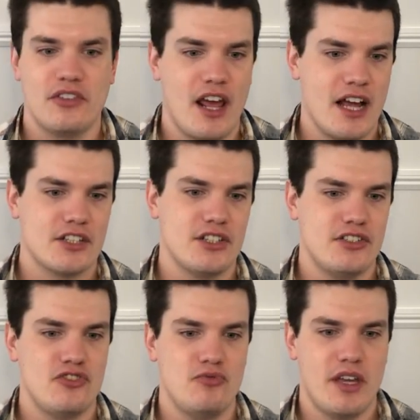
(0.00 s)
an action
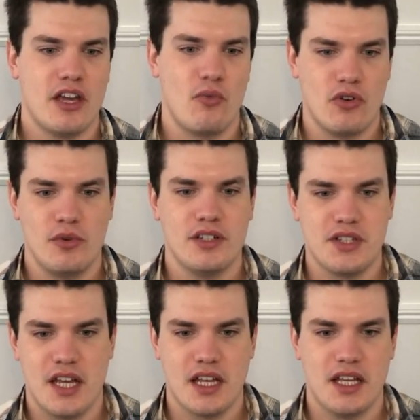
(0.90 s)
to make a whirlwind
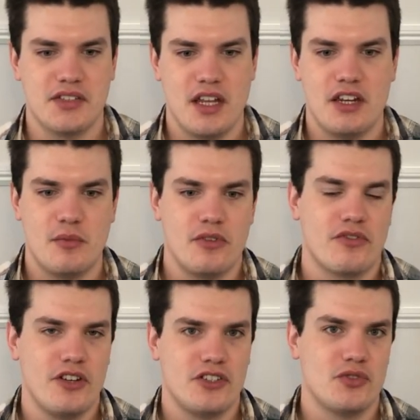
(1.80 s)
attack against any number of
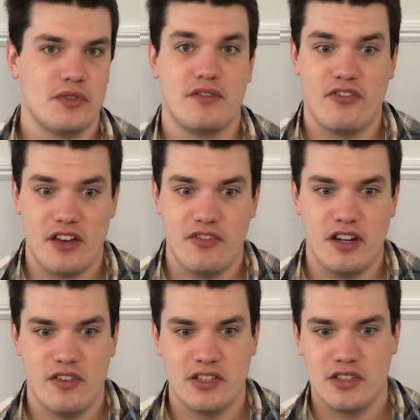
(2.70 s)
creatures within 5 feet
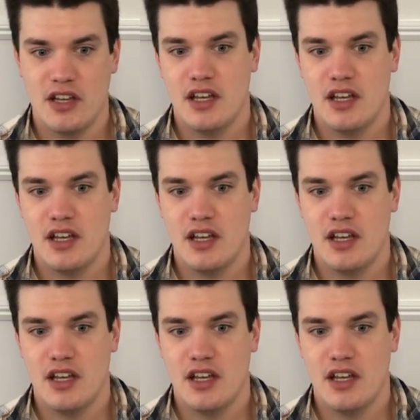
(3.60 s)
of us,